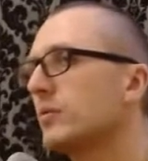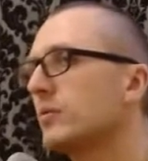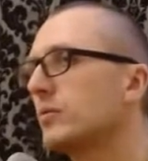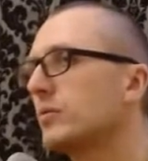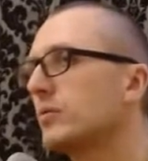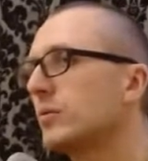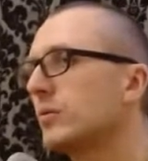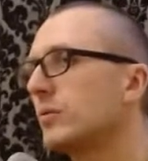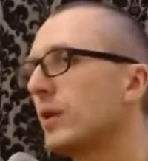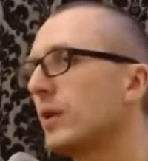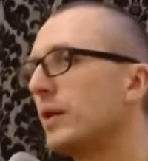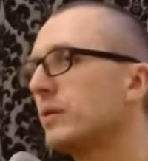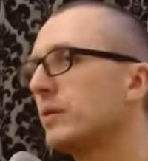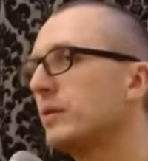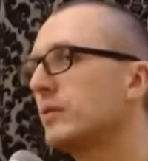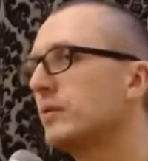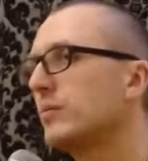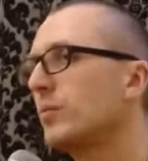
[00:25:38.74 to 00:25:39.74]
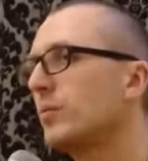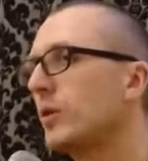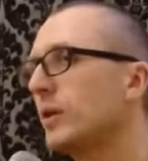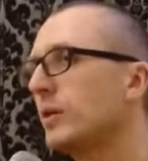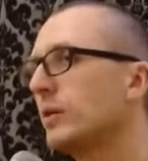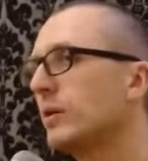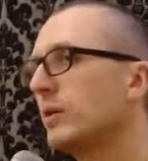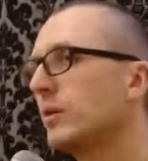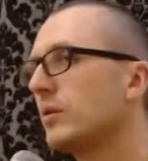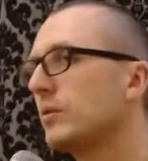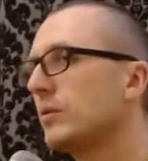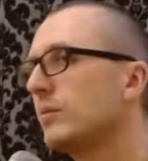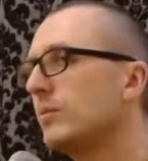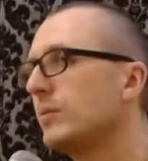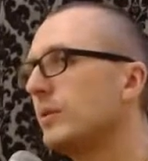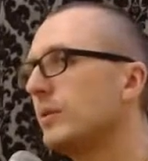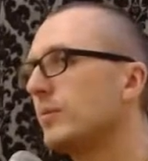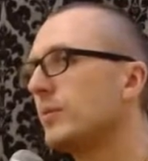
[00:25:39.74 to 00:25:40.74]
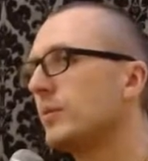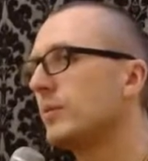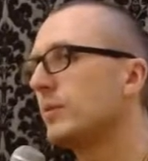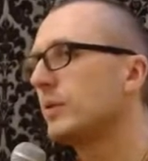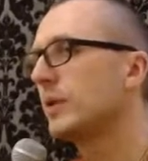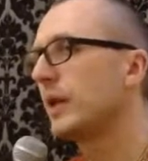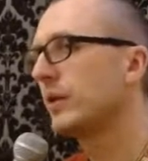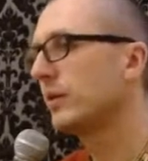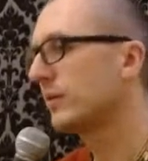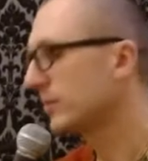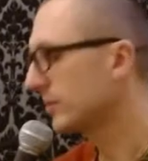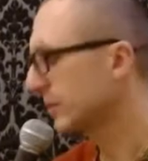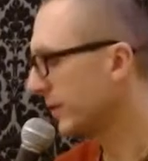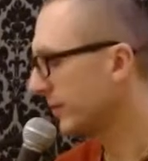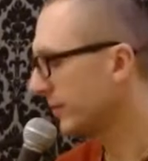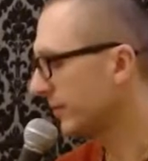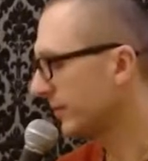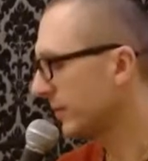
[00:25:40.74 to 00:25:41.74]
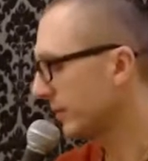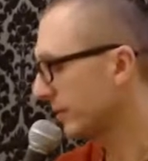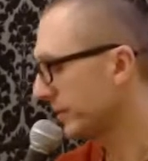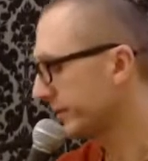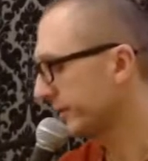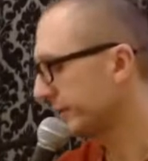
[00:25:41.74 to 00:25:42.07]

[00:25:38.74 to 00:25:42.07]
So at this point, a lot of people kind of suffer